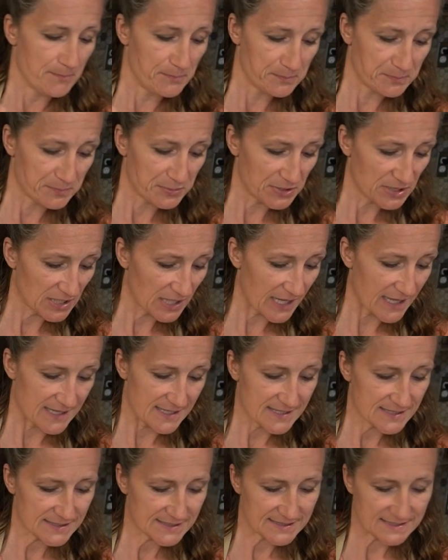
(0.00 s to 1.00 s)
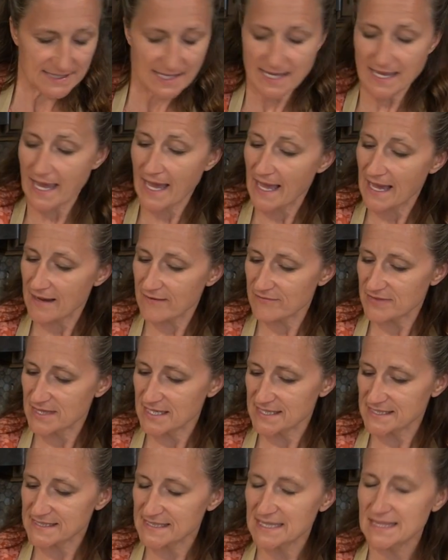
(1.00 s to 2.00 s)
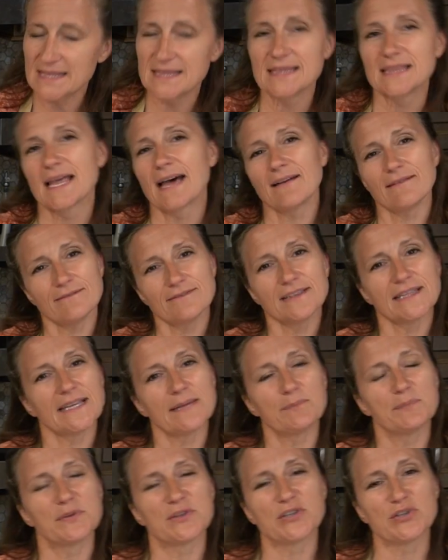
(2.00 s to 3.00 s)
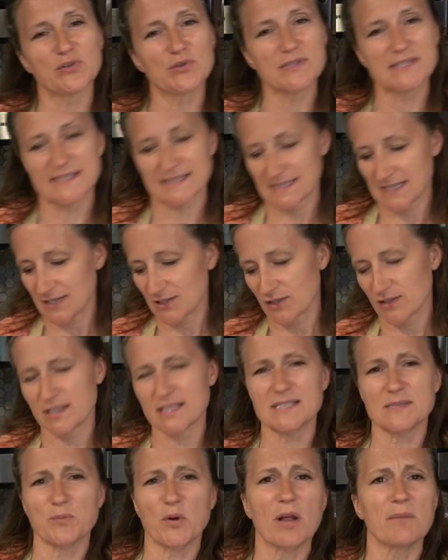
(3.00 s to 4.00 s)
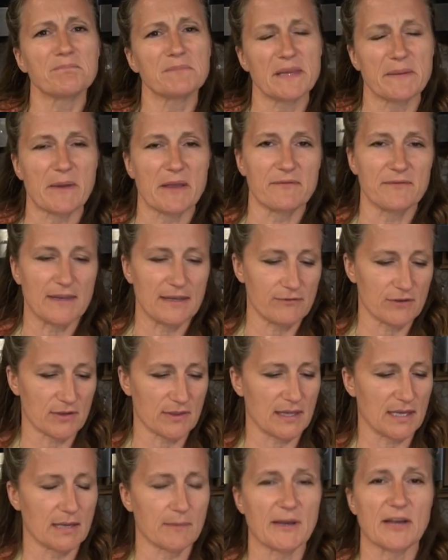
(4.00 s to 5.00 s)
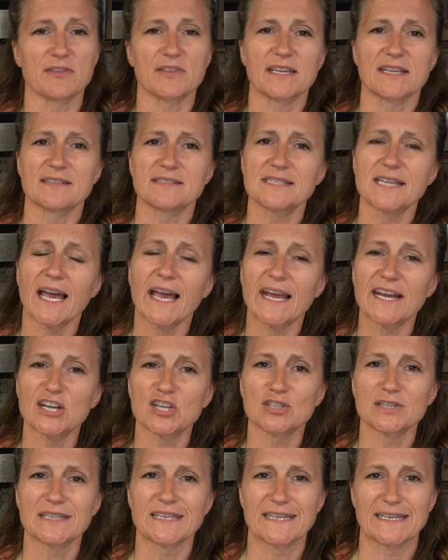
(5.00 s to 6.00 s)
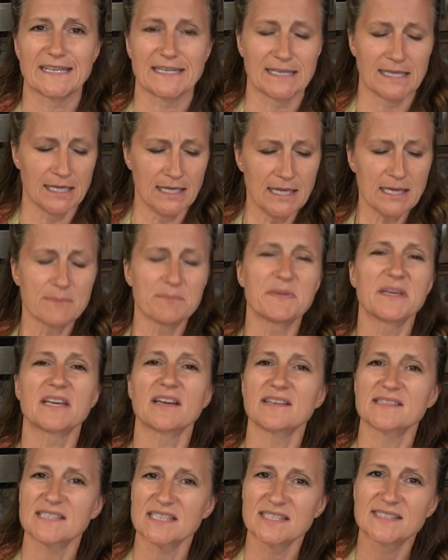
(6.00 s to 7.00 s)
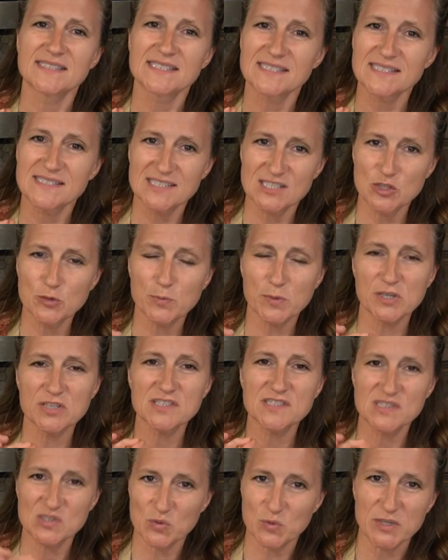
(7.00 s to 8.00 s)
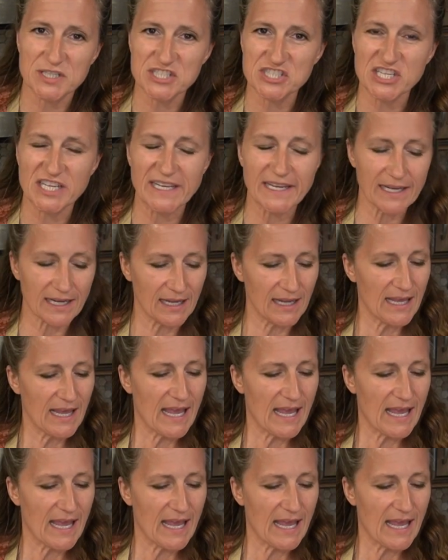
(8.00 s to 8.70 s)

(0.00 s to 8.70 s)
Plus, they have this lovely blue seal. This is probably my favorite thing about the entire lid because it's super squishy